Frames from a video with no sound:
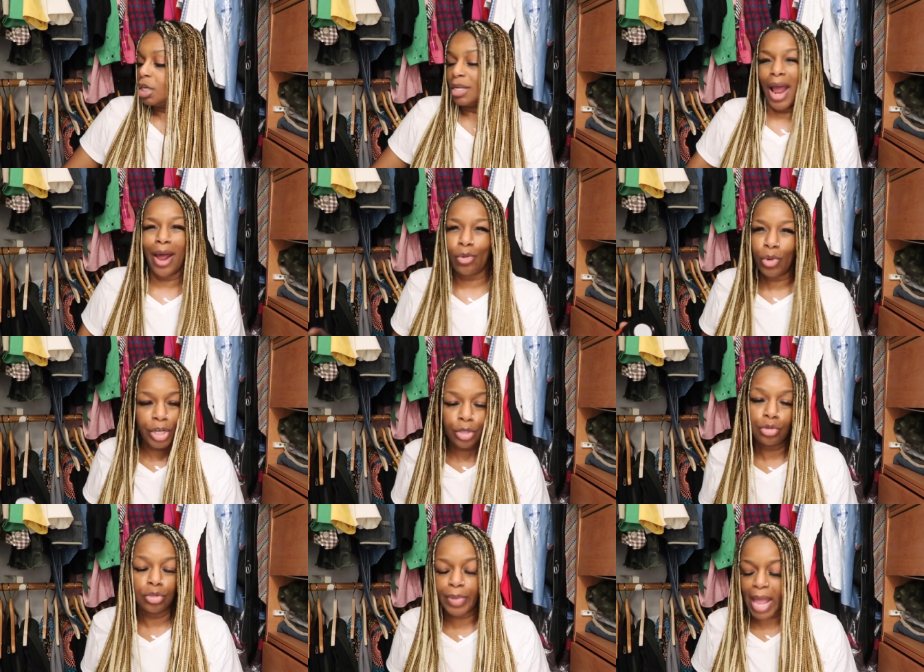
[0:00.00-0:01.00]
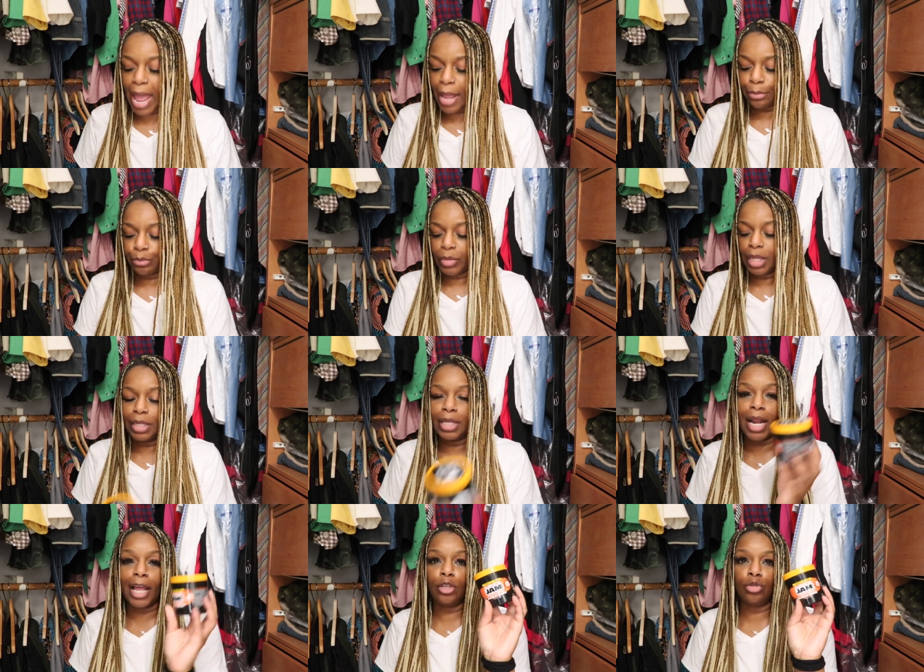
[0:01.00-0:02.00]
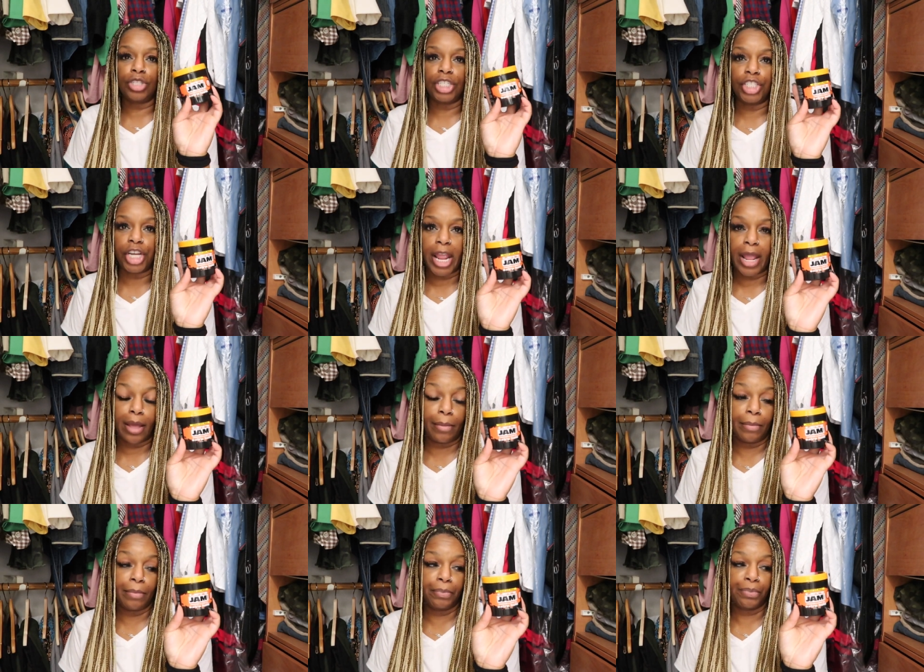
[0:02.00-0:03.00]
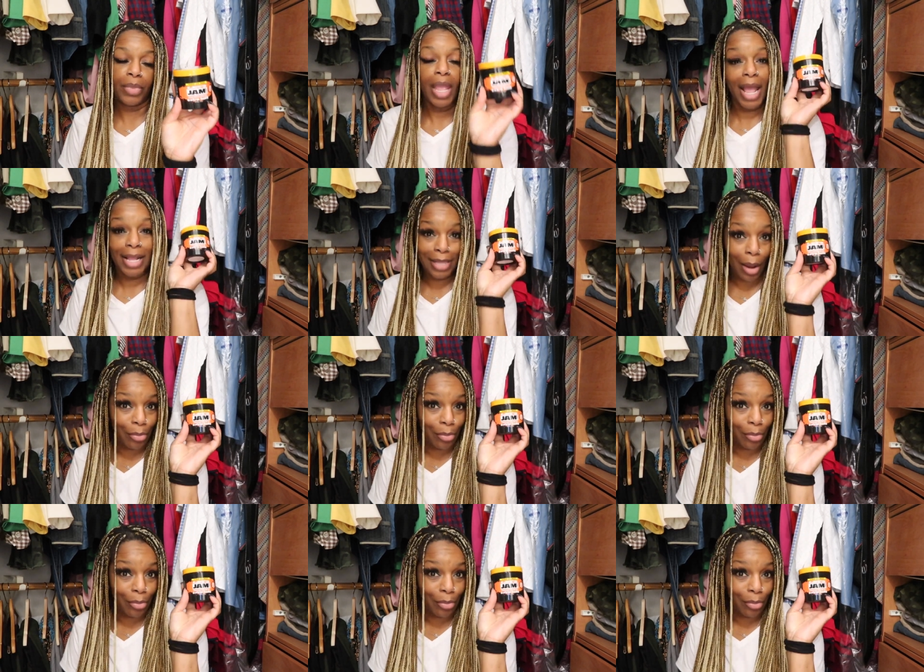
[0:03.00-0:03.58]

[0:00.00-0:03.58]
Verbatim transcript: And I don't wanna use black. And then I use the jam as